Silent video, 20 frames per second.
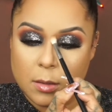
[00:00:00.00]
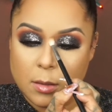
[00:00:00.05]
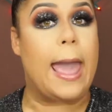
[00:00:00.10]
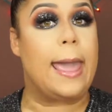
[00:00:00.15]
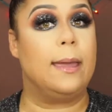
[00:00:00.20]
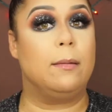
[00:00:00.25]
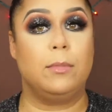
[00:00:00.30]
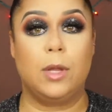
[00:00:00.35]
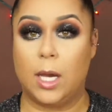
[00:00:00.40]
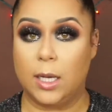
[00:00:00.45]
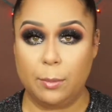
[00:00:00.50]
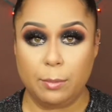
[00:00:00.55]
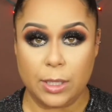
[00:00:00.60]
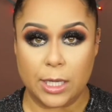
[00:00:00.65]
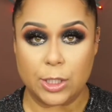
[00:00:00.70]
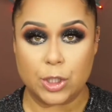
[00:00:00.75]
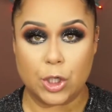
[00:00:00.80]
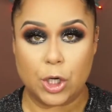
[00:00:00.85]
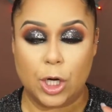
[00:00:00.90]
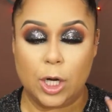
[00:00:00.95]
I am not a
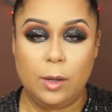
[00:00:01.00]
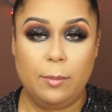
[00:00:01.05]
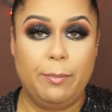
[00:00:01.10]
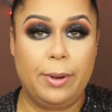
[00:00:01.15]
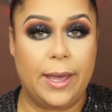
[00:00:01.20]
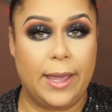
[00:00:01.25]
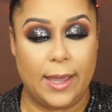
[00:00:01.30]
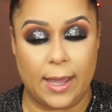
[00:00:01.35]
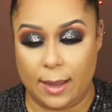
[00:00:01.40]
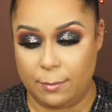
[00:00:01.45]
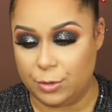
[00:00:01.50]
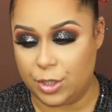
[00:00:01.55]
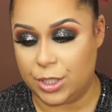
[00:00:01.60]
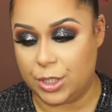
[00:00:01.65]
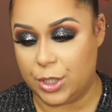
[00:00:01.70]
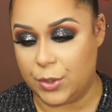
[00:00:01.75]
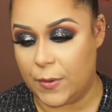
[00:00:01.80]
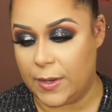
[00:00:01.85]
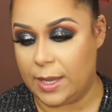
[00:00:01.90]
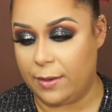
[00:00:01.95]
blush girl, but I'm
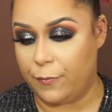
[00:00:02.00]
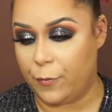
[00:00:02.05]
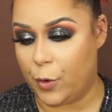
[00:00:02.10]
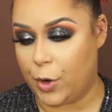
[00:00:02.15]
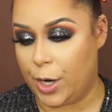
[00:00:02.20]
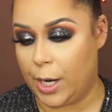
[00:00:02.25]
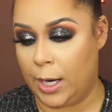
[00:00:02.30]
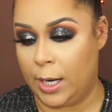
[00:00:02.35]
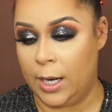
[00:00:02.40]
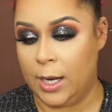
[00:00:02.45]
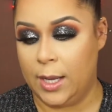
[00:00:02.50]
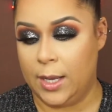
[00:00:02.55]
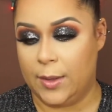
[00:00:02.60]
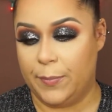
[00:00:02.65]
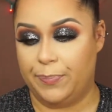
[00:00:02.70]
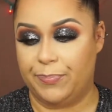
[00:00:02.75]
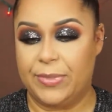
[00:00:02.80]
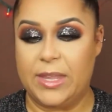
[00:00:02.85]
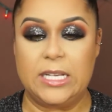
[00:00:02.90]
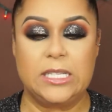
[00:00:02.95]
just doing it for
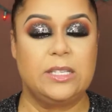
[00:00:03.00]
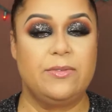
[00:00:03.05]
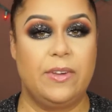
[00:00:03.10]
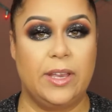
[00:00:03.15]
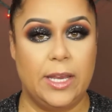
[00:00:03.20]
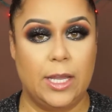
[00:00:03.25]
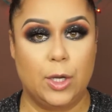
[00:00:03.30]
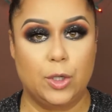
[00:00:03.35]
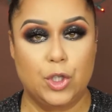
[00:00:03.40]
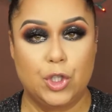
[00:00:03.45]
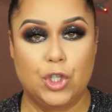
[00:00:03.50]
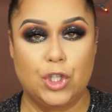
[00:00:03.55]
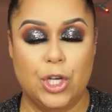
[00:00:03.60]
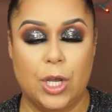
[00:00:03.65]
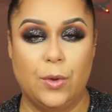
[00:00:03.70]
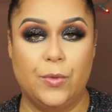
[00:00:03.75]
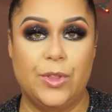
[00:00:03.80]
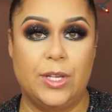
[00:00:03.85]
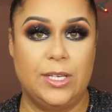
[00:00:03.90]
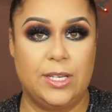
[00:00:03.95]
this video to
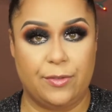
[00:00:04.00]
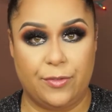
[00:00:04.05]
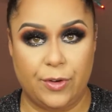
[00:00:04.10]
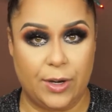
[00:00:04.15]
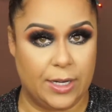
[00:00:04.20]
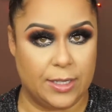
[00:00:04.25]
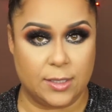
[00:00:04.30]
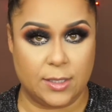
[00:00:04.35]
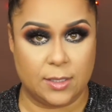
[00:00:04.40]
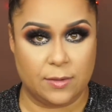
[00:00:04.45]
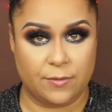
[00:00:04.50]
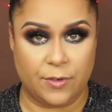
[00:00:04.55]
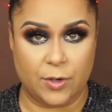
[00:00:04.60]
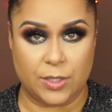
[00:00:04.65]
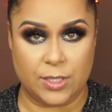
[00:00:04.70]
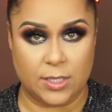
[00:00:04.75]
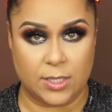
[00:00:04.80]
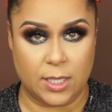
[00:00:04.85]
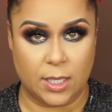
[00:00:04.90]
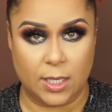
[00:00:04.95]
show the different
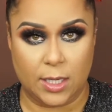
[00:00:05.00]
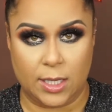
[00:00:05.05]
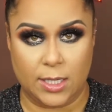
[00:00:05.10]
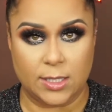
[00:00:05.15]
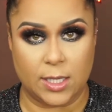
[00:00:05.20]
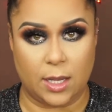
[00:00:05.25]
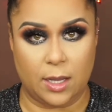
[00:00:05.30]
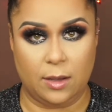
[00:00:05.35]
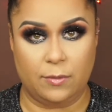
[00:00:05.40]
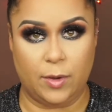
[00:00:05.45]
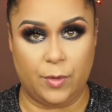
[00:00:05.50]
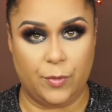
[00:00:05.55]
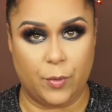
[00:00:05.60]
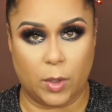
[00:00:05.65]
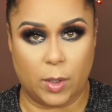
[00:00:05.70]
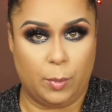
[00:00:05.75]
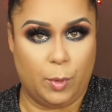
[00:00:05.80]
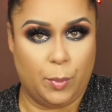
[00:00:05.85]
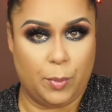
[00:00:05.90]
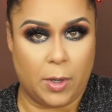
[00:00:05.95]
versatilities of
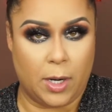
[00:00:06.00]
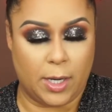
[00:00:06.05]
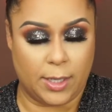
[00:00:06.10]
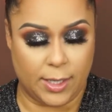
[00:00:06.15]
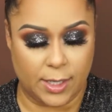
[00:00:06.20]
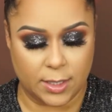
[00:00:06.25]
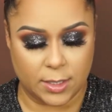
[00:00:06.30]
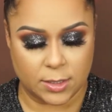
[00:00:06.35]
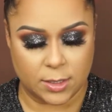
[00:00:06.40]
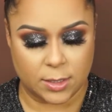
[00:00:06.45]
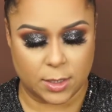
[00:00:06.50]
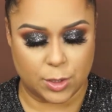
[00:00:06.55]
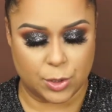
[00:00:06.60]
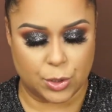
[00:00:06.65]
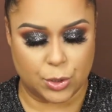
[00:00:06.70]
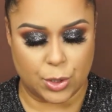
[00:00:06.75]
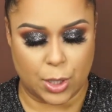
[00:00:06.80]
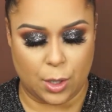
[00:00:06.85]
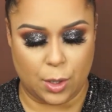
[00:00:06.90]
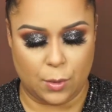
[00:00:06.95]
affordable products.
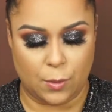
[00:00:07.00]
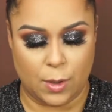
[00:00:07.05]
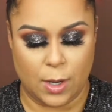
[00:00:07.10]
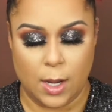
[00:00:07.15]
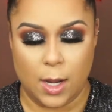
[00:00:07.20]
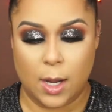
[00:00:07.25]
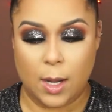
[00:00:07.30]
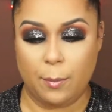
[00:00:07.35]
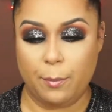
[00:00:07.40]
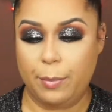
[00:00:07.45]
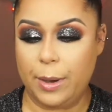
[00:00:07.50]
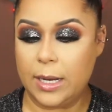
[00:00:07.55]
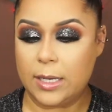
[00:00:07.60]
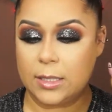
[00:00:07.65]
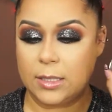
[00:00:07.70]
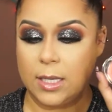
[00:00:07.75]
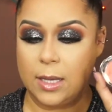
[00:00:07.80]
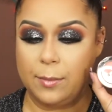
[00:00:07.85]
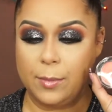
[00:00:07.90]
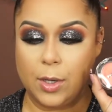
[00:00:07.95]
So
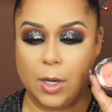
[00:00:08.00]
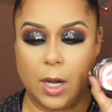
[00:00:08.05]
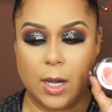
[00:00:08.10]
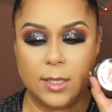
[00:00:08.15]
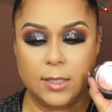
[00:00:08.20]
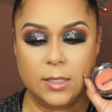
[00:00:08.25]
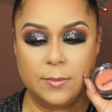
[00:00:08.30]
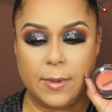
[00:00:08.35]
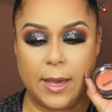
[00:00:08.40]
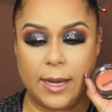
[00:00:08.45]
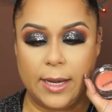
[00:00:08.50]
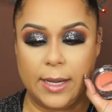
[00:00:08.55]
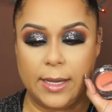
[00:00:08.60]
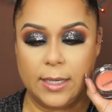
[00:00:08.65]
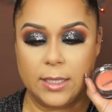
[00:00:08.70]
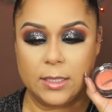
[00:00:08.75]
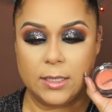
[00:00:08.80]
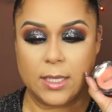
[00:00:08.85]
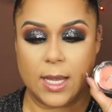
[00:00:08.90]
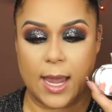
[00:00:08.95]
Buxom
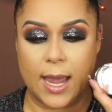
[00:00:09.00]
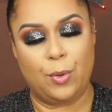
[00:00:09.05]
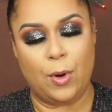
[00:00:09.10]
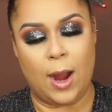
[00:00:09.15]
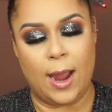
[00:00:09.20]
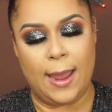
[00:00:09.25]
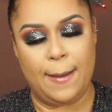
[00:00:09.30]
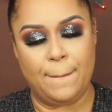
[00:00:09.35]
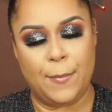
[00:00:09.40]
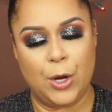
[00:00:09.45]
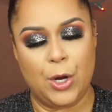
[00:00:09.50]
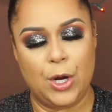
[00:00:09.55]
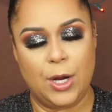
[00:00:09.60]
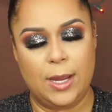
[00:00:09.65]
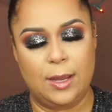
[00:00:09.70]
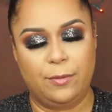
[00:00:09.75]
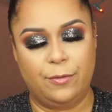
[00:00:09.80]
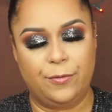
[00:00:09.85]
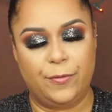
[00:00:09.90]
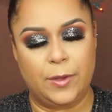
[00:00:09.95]
Cosmetics Primer
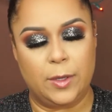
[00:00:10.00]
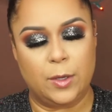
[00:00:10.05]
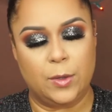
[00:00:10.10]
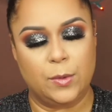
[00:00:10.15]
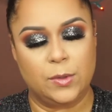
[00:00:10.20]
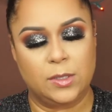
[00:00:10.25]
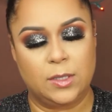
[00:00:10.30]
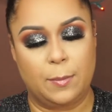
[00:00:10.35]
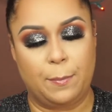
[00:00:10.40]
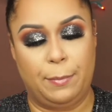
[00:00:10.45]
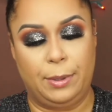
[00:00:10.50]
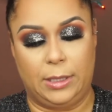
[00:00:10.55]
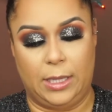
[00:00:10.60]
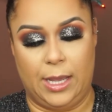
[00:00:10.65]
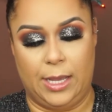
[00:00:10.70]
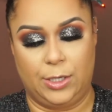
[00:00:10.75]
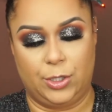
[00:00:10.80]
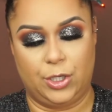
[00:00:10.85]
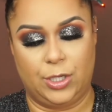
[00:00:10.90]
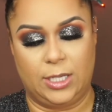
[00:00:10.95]
Infused
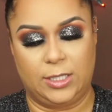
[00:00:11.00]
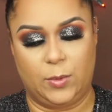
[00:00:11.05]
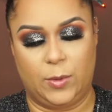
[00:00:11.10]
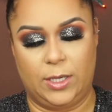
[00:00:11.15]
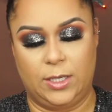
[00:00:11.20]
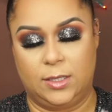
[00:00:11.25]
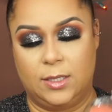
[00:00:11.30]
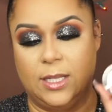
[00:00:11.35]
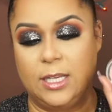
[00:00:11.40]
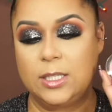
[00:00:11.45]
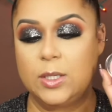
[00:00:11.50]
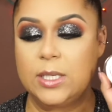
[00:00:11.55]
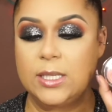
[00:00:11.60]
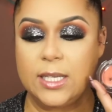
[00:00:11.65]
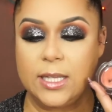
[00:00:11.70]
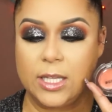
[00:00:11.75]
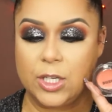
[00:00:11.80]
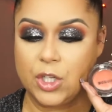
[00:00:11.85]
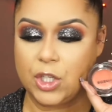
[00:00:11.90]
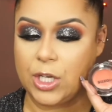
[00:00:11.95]
Blush, that's what it is. This is
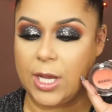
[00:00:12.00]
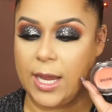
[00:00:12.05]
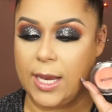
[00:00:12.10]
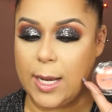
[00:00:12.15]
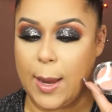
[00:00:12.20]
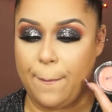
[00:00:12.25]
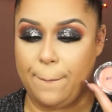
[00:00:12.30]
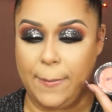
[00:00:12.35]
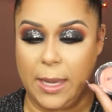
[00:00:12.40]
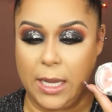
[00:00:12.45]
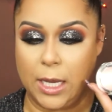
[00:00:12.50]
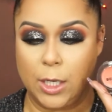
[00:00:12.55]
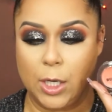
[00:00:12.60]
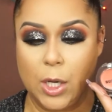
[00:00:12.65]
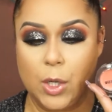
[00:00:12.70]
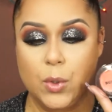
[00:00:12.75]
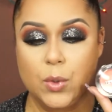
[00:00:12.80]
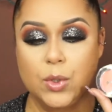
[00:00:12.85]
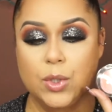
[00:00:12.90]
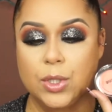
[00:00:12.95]
in the shade
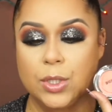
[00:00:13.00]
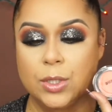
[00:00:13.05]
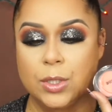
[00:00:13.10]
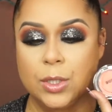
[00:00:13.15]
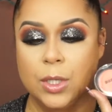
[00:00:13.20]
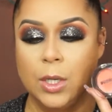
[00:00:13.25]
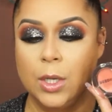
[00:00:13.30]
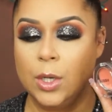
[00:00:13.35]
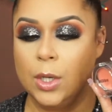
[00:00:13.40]
Mykonos.